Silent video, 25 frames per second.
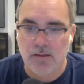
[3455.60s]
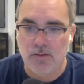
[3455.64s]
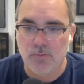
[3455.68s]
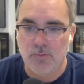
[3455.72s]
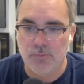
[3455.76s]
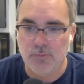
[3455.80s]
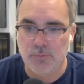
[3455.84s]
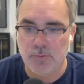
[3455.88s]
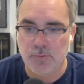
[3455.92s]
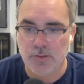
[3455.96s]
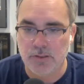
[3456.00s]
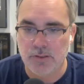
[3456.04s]

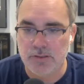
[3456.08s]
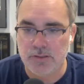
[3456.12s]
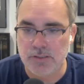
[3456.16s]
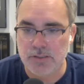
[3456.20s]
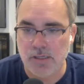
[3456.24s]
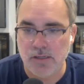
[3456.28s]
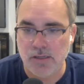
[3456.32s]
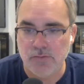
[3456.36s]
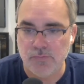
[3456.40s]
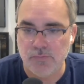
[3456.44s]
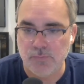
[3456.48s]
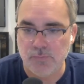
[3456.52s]
was really
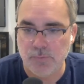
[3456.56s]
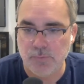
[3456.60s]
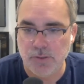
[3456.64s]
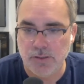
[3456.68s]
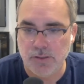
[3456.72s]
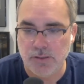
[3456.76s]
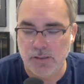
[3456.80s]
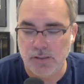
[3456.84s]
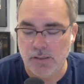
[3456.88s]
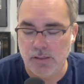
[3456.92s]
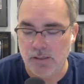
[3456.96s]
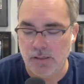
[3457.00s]
tough.
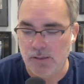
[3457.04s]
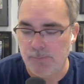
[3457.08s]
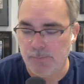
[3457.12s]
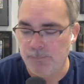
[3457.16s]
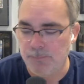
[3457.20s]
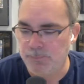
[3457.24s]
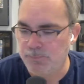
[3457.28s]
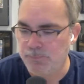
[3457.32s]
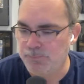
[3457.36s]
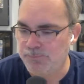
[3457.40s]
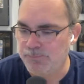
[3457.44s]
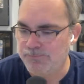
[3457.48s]
But
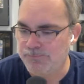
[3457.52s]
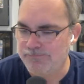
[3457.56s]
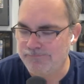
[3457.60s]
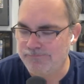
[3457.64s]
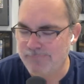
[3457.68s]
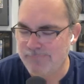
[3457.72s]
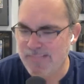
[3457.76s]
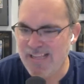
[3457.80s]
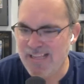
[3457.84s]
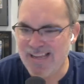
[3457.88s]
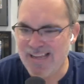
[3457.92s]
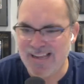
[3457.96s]
um
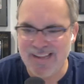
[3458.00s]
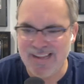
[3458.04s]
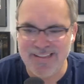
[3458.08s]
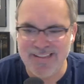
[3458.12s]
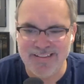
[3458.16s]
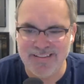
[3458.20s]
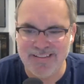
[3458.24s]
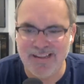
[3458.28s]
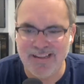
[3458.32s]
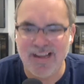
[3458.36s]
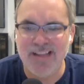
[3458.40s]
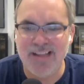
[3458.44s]
yeah,
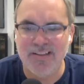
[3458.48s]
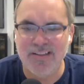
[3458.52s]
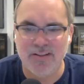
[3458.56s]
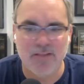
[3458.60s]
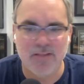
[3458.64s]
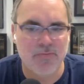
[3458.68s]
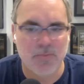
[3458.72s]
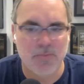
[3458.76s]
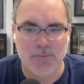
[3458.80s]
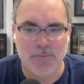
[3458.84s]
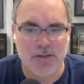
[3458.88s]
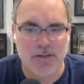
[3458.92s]
I I
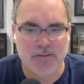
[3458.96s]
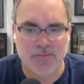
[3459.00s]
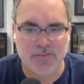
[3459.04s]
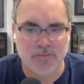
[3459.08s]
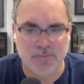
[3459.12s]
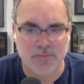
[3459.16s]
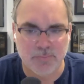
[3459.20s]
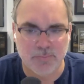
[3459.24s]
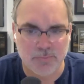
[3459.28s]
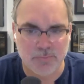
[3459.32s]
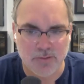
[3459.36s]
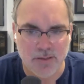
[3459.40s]
love the
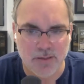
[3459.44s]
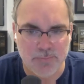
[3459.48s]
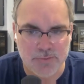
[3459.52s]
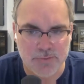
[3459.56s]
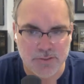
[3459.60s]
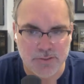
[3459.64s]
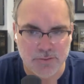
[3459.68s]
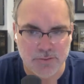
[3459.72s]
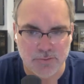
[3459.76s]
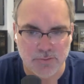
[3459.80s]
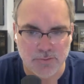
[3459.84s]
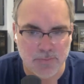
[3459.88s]
bosses in Prime
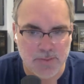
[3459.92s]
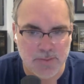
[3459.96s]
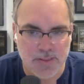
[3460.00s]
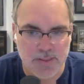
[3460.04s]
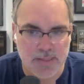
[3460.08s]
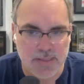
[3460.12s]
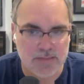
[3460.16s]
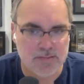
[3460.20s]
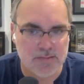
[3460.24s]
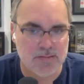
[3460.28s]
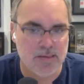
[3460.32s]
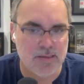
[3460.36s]
2. I mean,
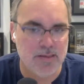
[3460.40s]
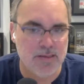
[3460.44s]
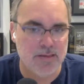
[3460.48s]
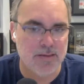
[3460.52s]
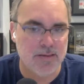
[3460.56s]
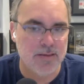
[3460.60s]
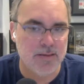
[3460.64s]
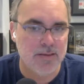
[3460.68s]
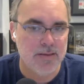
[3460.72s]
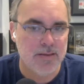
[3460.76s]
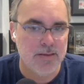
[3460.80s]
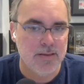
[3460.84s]
that's
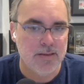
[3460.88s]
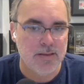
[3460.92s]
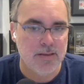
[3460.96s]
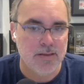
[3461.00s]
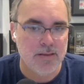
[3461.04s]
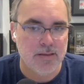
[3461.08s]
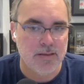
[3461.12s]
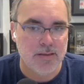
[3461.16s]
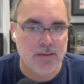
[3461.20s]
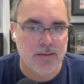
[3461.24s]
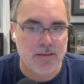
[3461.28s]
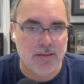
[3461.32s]
like
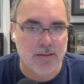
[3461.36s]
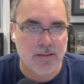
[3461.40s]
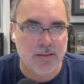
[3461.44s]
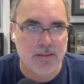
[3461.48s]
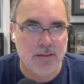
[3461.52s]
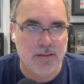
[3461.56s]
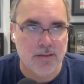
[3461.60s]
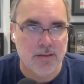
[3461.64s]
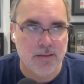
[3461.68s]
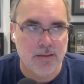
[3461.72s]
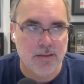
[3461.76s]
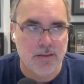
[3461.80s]

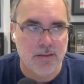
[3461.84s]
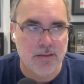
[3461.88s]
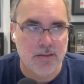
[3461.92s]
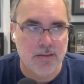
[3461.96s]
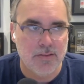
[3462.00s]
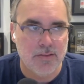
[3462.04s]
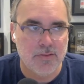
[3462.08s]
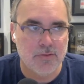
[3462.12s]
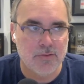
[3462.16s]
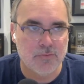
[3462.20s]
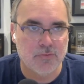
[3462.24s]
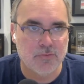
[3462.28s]

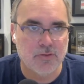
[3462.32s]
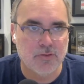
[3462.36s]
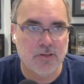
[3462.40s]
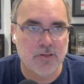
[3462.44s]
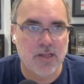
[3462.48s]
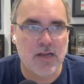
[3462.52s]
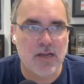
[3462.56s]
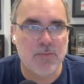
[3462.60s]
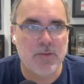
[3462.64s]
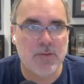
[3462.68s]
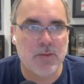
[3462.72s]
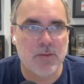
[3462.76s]
there's a
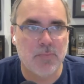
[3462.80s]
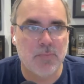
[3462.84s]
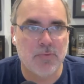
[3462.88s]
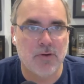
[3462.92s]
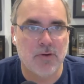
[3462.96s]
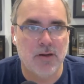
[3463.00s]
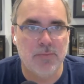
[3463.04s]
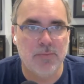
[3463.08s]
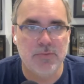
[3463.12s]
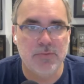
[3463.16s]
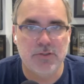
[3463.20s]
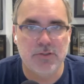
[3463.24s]
lot about
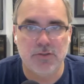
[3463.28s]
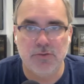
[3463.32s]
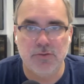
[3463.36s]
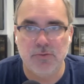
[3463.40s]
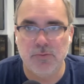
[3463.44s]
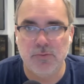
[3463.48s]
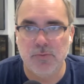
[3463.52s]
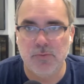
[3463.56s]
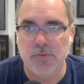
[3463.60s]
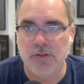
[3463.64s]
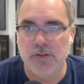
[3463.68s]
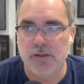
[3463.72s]
Prime
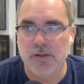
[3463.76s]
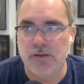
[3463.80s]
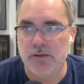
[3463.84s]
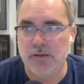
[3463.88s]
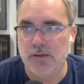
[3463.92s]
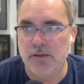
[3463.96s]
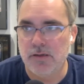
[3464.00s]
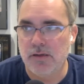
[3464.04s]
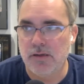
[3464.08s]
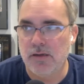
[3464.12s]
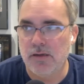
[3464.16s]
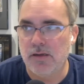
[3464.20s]
2 that
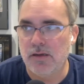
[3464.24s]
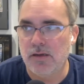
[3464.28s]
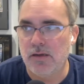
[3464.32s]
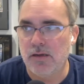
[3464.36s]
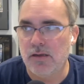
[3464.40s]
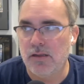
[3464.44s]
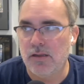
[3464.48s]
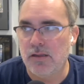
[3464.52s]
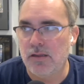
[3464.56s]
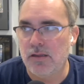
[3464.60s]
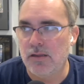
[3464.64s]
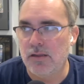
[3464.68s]

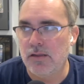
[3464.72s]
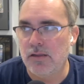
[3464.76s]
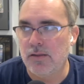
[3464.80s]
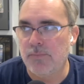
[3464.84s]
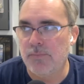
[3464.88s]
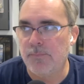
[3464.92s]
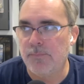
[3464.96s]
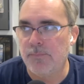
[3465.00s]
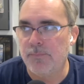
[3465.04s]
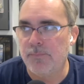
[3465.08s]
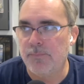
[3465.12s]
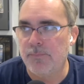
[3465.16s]

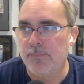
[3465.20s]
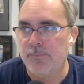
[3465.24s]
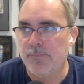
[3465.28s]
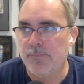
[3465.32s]
um,